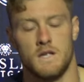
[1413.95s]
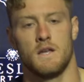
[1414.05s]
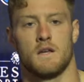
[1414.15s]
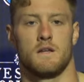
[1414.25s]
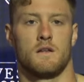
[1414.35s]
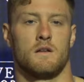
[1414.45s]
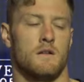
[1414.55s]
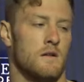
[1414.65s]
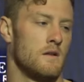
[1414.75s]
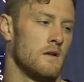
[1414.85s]
the yeah. sitting
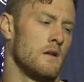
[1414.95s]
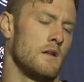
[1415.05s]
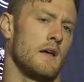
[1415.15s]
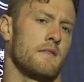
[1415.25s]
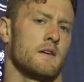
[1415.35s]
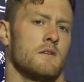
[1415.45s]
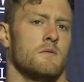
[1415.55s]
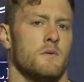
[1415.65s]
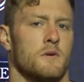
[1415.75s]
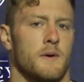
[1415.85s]
extra guys? Yeah, I think
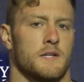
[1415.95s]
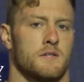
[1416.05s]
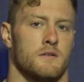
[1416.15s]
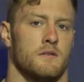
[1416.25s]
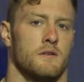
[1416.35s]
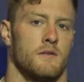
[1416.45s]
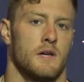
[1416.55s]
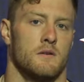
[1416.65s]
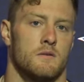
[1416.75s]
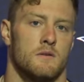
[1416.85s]
we go back to, you know,
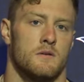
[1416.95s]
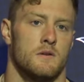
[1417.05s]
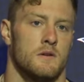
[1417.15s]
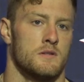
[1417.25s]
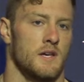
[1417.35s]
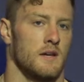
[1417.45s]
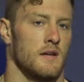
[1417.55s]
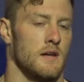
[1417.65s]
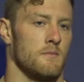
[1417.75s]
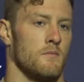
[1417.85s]
that second
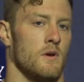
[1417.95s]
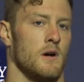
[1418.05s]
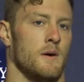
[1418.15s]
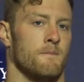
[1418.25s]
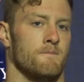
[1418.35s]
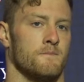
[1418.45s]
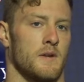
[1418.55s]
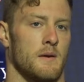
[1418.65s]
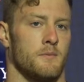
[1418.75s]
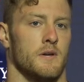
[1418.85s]
game um,
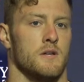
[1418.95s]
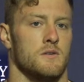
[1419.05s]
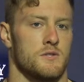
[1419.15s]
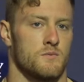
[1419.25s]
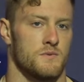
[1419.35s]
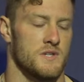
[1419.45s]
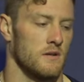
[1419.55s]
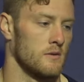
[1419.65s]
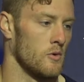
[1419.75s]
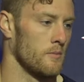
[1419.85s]
that I played, just seeing
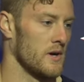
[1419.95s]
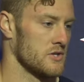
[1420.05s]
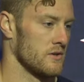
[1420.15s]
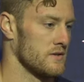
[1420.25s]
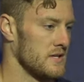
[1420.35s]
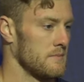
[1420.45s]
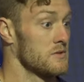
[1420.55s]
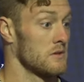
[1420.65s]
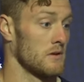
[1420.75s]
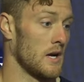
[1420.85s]
a little more pressure and
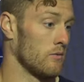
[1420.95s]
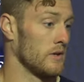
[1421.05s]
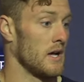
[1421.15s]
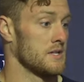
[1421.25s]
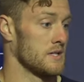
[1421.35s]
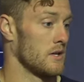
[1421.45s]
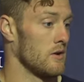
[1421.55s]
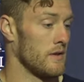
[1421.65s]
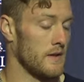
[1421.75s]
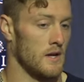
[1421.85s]
teams kind of realizing, you
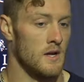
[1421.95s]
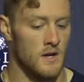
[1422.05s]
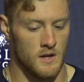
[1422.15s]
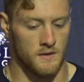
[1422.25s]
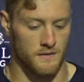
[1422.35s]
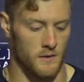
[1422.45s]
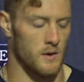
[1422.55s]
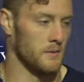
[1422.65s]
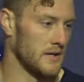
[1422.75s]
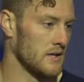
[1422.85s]
know, that, that that they were
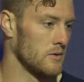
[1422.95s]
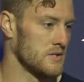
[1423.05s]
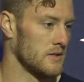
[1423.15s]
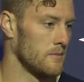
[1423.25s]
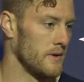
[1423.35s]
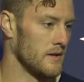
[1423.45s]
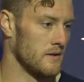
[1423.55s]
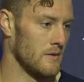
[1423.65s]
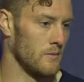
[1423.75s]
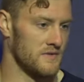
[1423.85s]
able to get to us a little bit,
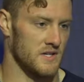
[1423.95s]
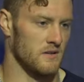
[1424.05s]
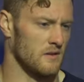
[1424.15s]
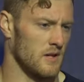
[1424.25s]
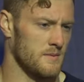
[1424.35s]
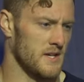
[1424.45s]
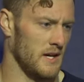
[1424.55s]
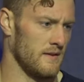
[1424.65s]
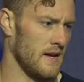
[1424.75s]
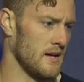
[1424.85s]
and then we've seen a little
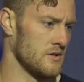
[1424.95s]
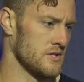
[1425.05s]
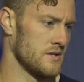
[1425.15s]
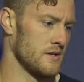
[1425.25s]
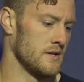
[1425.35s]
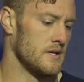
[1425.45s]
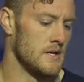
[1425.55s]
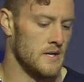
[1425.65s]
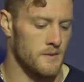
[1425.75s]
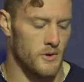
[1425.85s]
uptick in that and just the
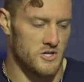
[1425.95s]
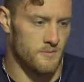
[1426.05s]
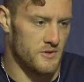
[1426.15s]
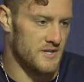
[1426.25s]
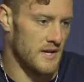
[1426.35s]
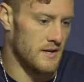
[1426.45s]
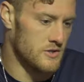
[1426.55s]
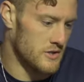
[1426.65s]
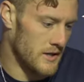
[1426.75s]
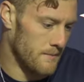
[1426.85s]
pressure
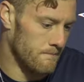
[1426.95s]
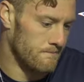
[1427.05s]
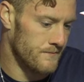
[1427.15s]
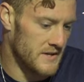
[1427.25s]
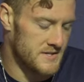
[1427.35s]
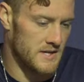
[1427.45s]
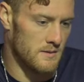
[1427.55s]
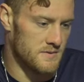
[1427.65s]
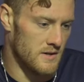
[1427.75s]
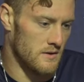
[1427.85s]
percentage. Um, these
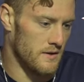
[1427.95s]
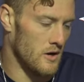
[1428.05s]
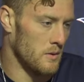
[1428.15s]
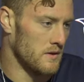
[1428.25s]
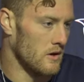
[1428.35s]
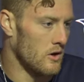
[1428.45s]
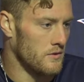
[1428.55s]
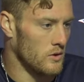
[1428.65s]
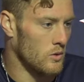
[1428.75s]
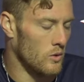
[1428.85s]
teams, they are what they are at
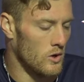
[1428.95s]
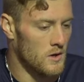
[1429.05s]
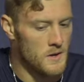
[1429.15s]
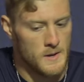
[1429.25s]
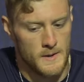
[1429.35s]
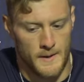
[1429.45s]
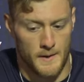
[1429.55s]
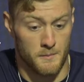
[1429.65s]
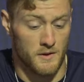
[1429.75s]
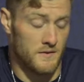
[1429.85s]
their core,
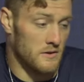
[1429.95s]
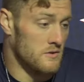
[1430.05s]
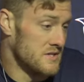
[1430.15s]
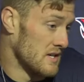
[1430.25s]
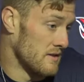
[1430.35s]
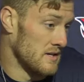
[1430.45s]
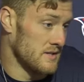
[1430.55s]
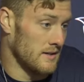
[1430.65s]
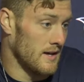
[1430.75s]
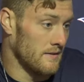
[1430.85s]
um, but if they do see things
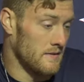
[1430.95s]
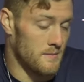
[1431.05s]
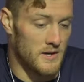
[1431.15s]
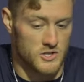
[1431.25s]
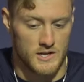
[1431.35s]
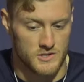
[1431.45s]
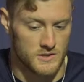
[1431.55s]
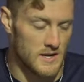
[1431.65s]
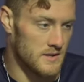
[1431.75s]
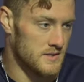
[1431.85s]
like that, then they might change their
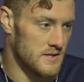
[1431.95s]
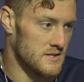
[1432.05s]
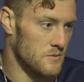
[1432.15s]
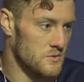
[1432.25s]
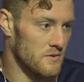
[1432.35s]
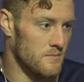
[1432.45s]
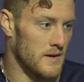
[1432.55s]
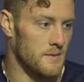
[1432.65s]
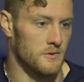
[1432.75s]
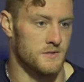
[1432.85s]
tendencies, which we've been
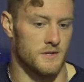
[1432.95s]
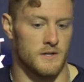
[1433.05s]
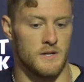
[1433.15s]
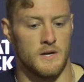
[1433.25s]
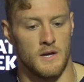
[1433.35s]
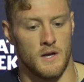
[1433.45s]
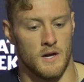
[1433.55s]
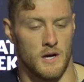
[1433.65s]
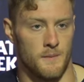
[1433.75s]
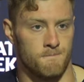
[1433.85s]
able to
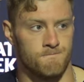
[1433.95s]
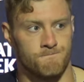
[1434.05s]
um,